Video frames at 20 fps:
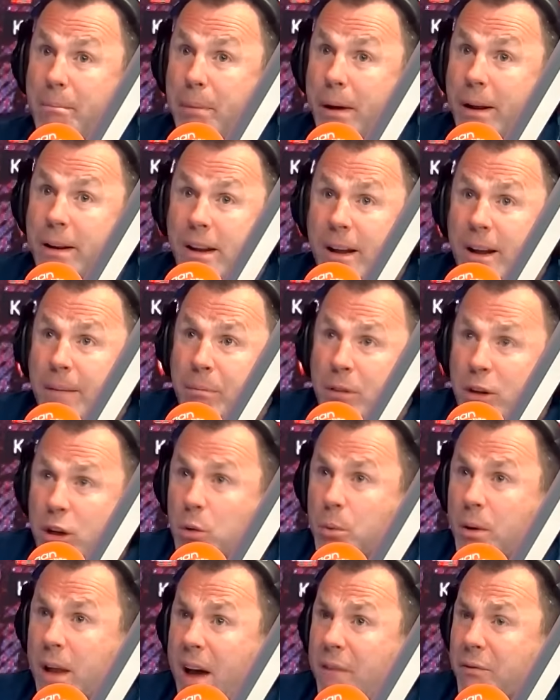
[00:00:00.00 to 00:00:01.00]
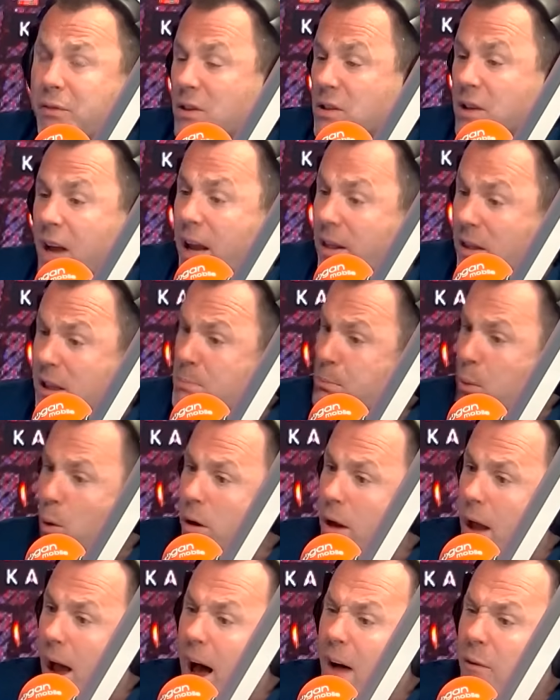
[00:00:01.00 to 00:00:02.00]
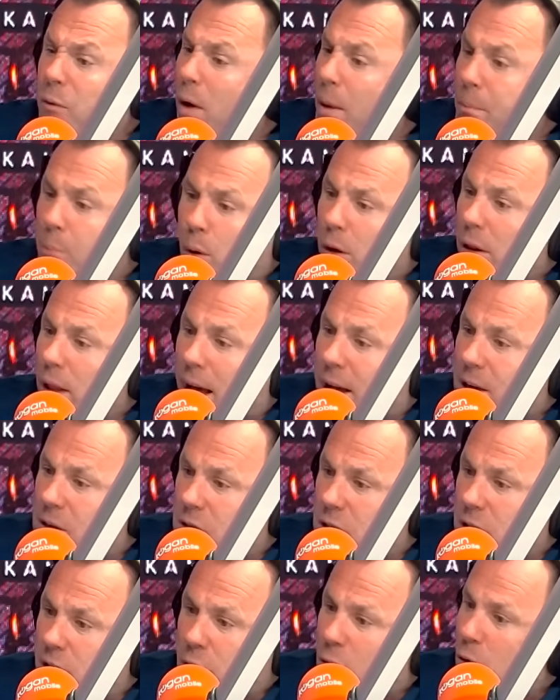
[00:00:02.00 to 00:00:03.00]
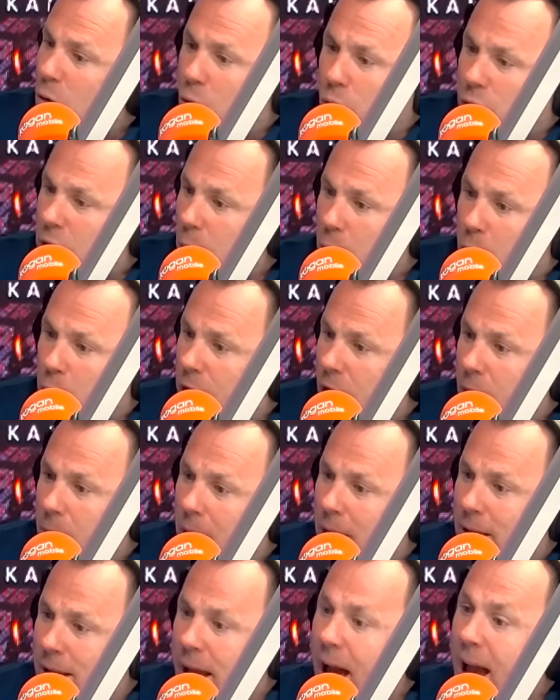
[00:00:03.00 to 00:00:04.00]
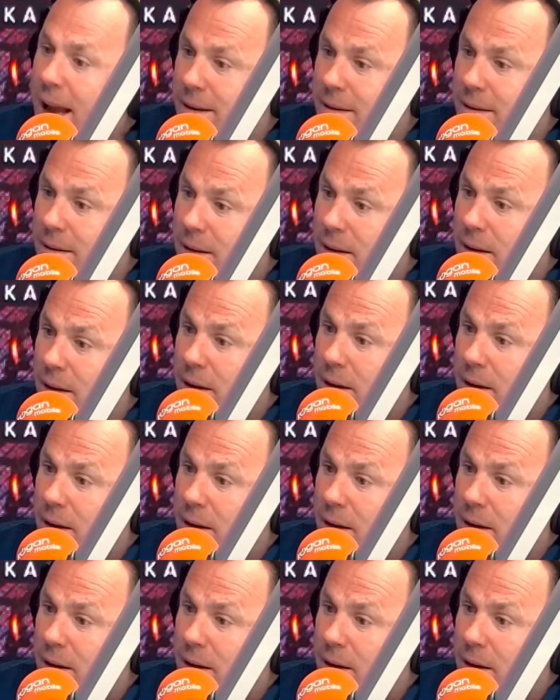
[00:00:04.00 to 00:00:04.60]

of that, but you would have to say at this point, halfway point last year, you thought they weren't going to make the 8.